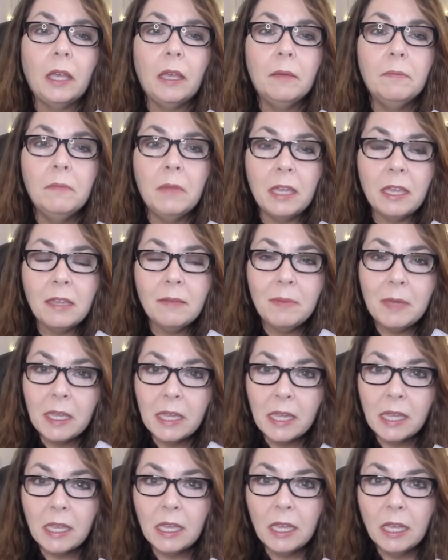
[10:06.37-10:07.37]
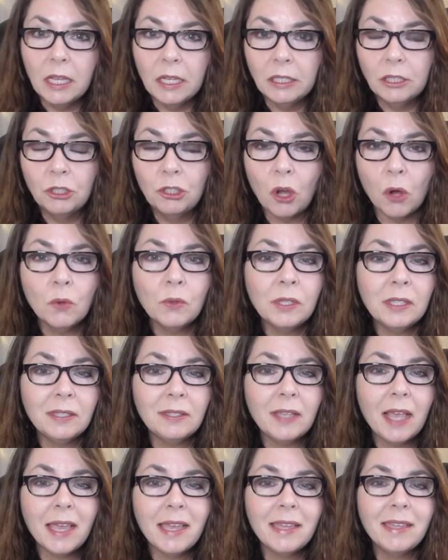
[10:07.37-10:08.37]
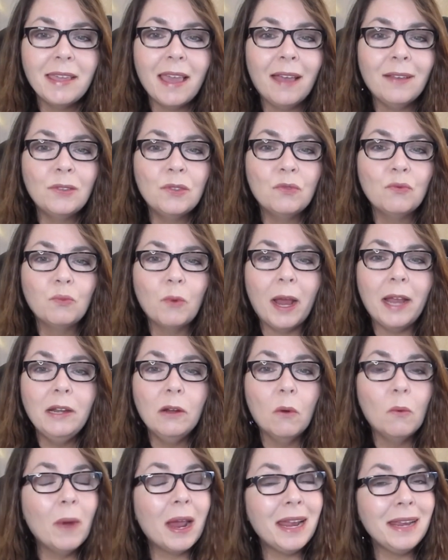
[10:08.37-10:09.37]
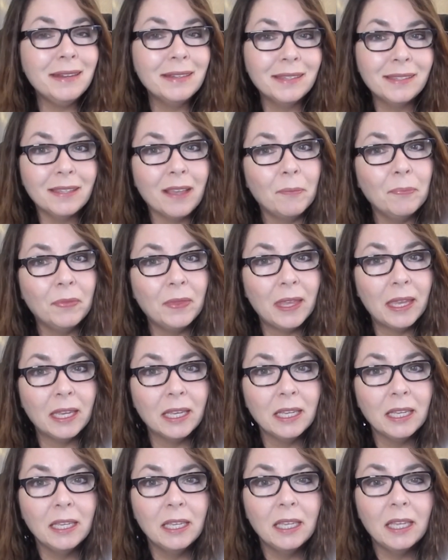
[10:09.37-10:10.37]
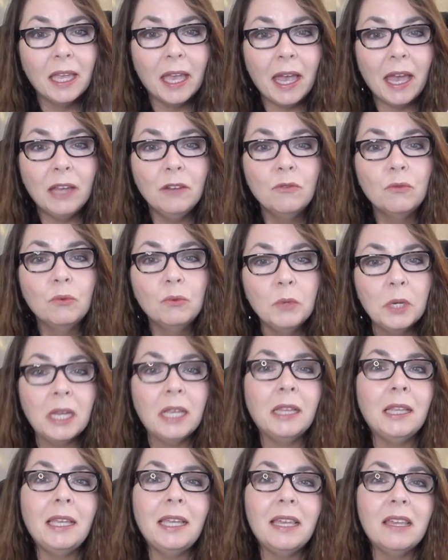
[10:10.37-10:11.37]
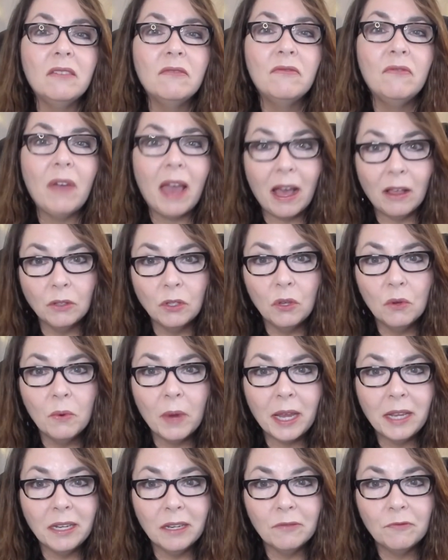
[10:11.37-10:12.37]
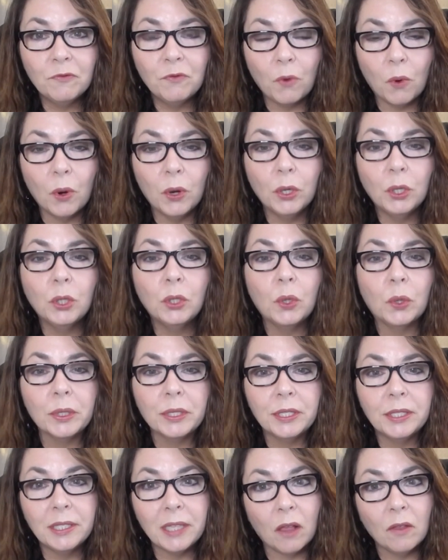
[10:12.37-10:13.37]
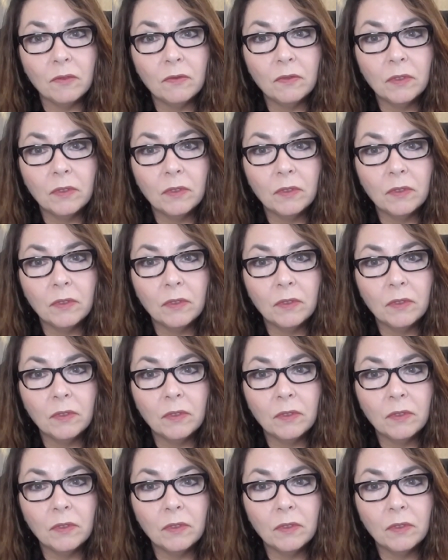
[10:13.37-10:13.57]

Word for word: Maybe don't say yes right away to something and really evaluate it for yourself.